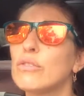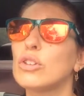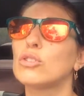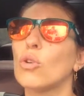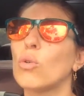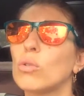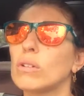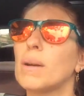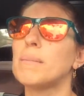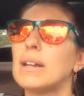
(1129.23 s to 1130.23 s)
if you don't
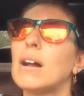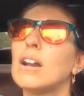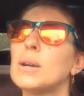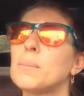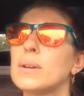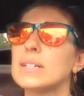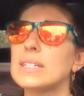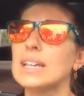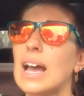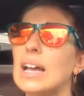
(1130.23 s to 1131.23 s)
commit
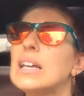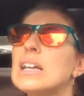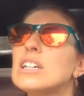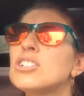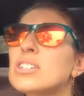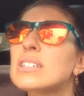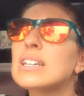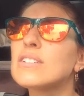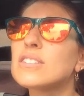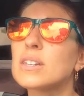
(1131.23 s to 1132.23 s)
100%, just
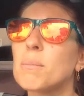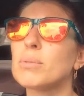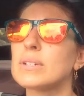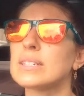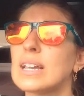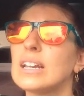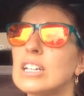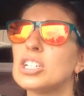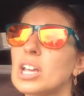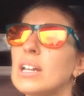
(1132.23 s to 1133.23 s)
give some
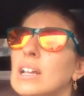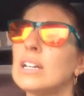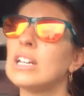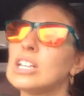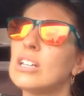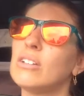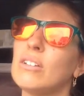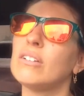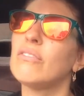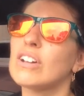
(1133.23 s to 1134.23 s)
percentage, and
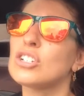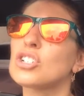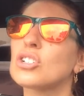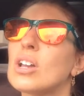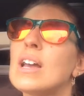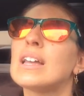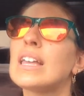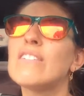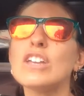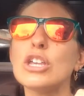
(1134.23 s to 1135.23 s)
eventually
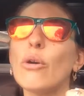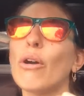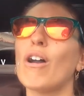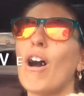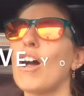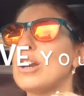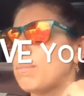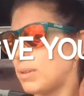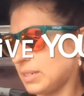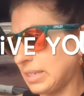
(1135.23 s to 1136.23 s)
give it your
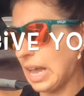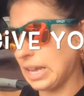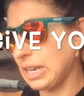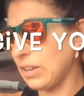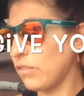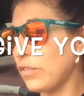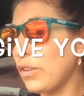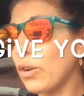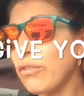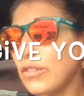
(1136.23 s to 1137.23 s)
100%. If you're